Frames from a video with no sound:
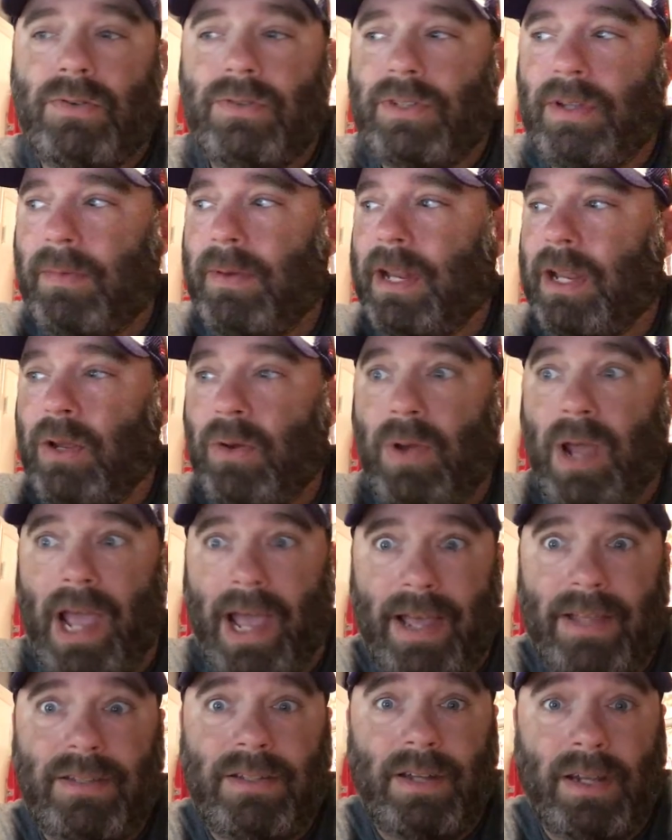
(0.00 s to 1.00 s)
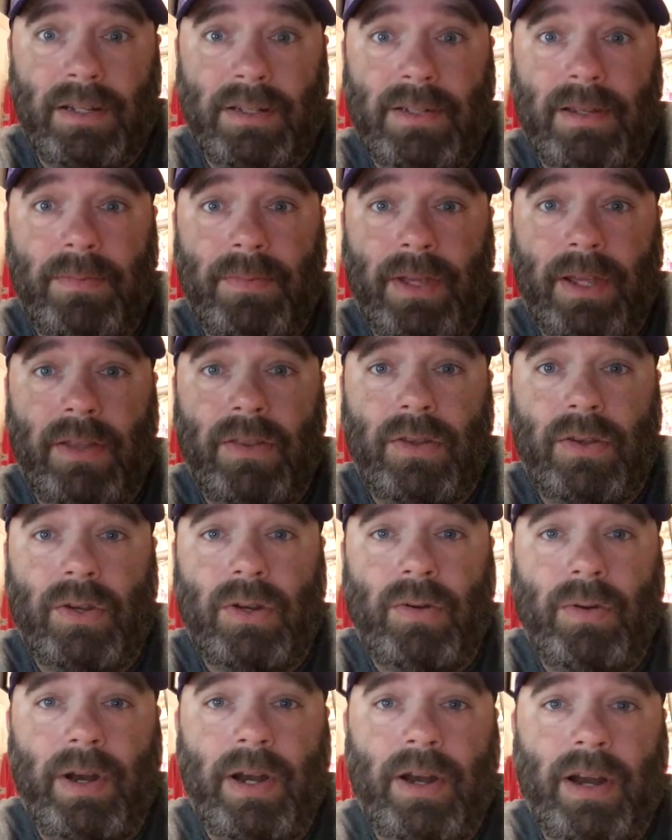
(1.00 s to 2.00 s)
Somebody who has done something in their
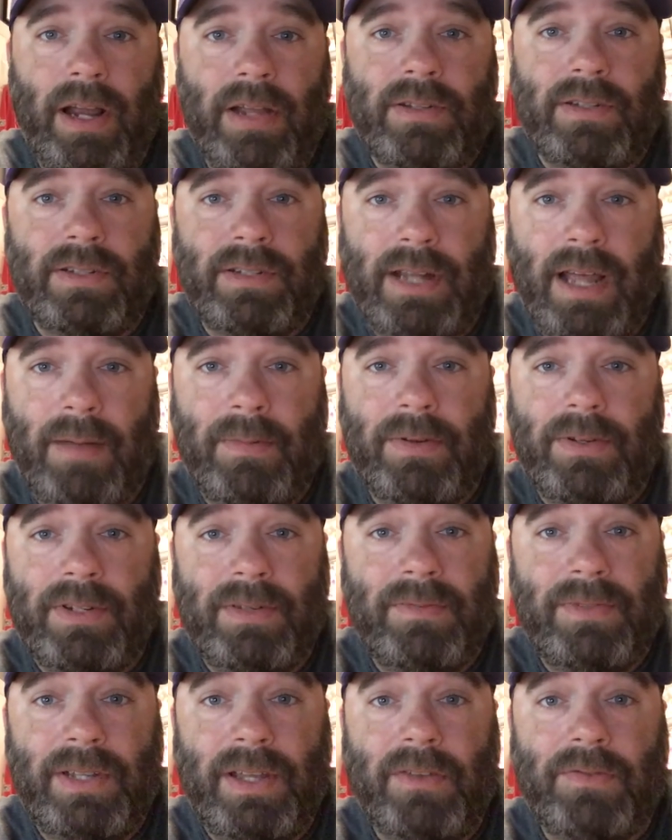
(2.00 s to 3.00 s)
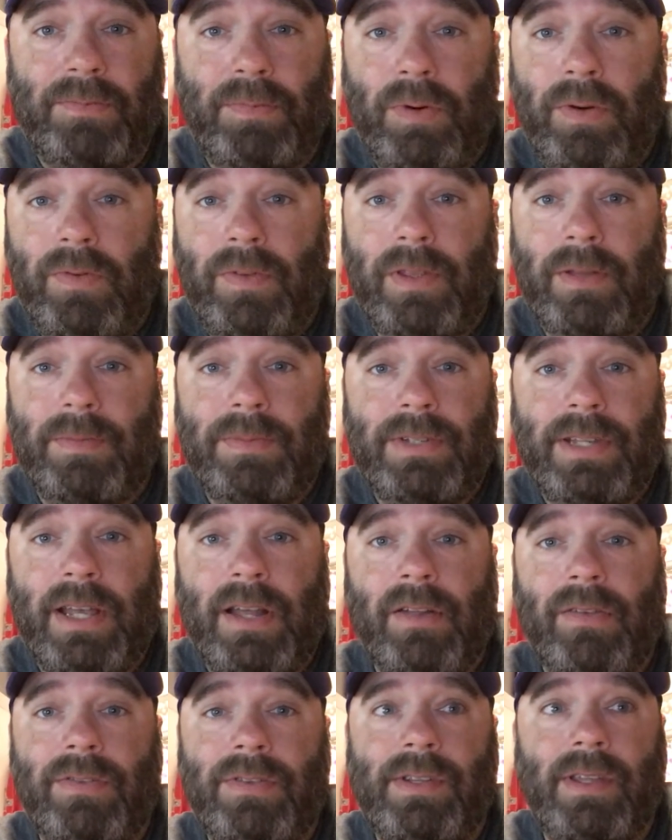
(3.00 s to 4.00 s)
career, has established themselves, proven
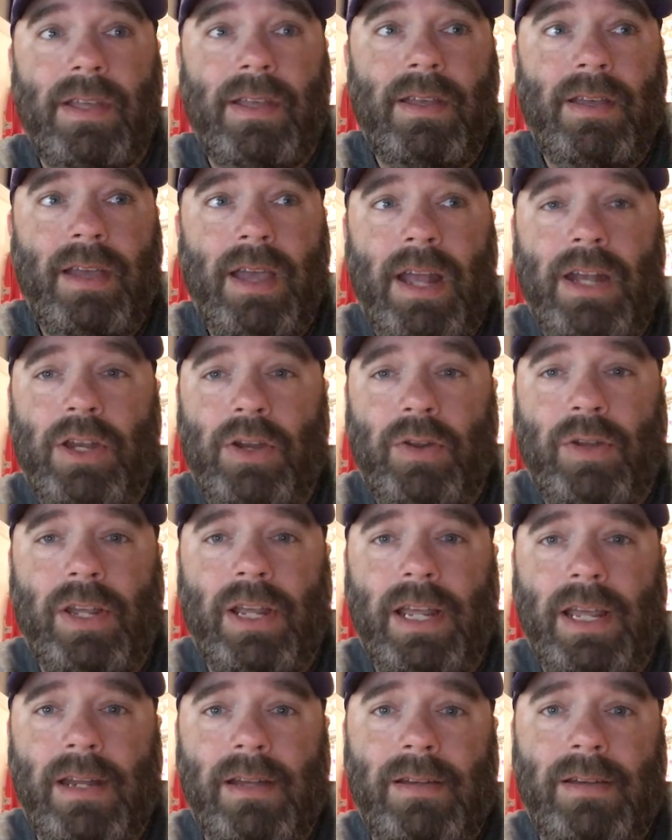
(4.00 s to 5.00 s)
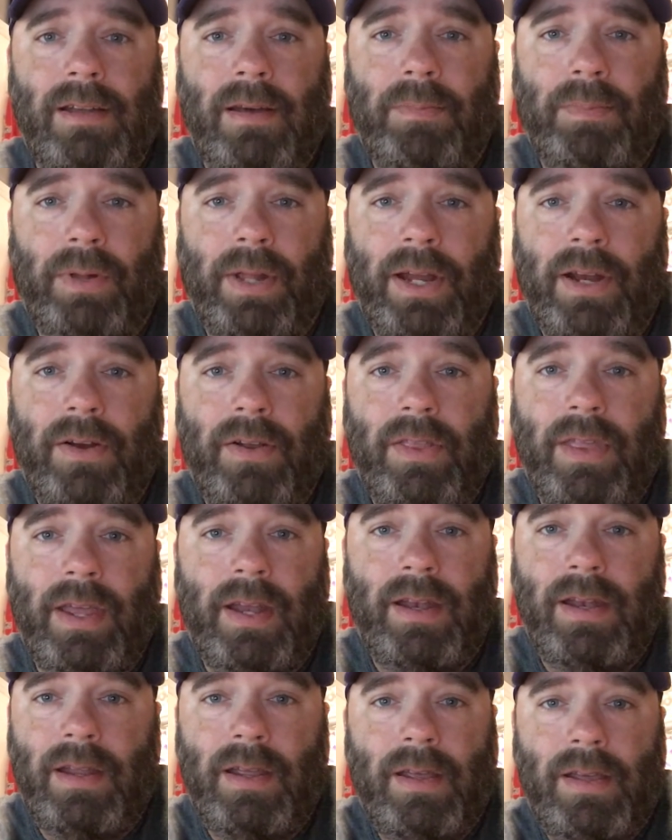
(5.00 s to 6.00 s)
themselves, and you could get a player
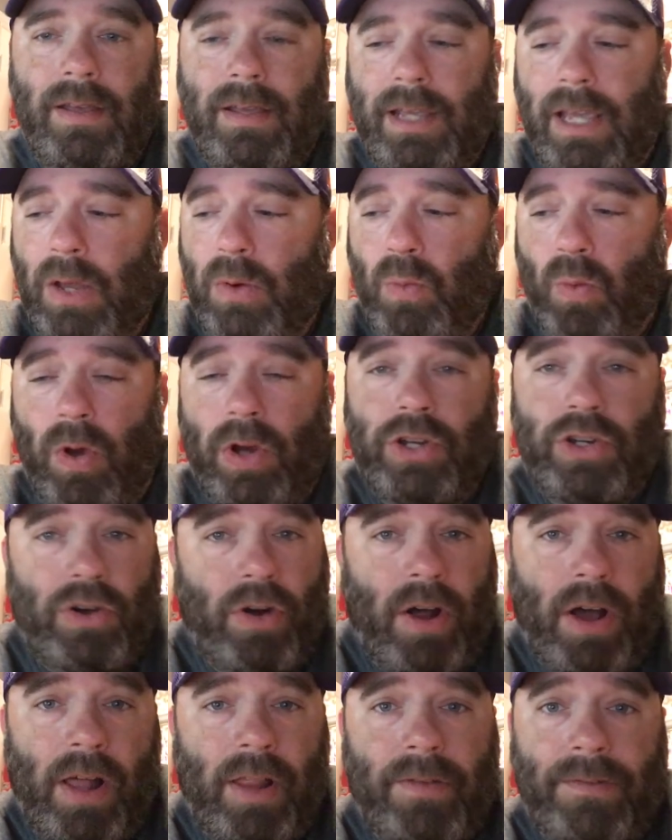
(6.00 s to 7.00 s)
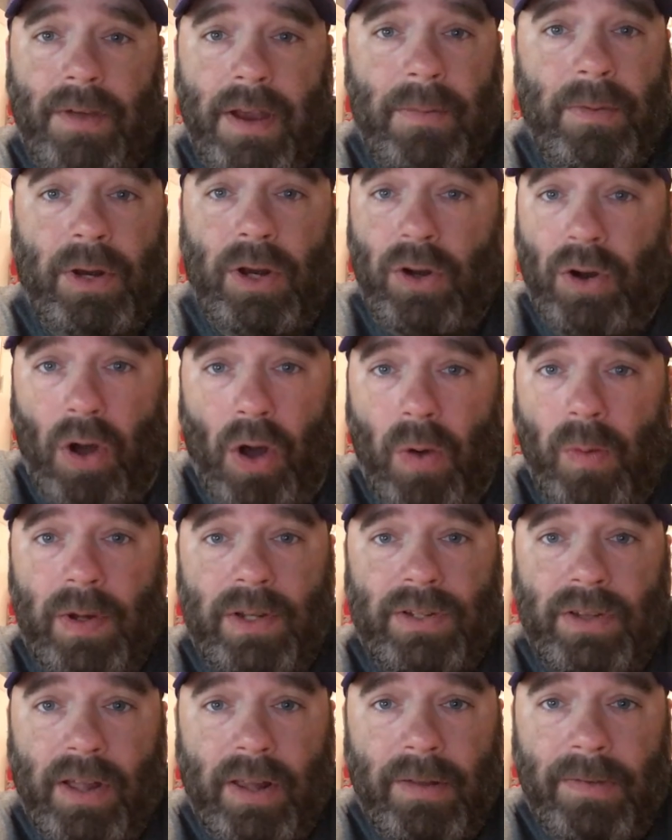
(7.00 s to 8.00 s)
that, again, once you're a Hall of Famer, you're
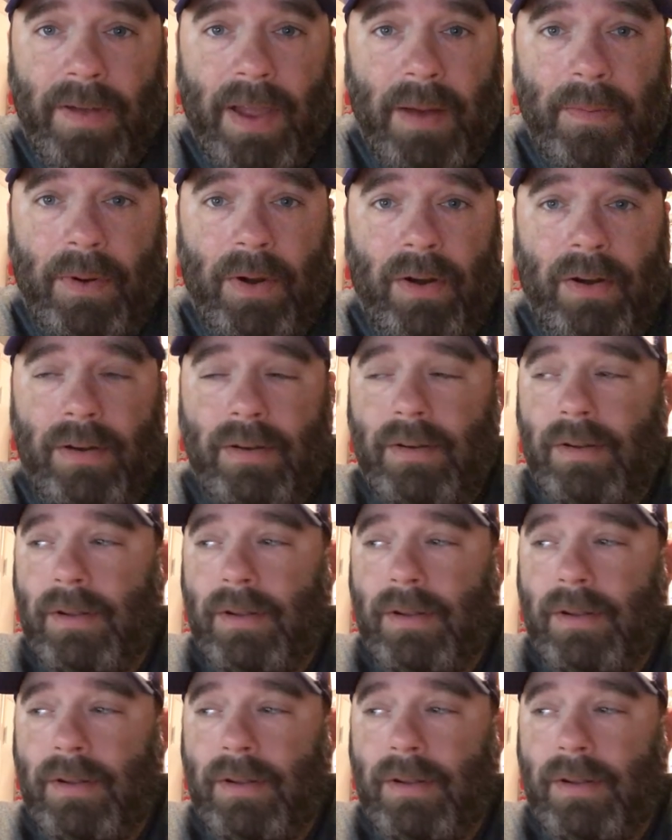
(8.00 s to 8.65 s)
always Hall of Famer.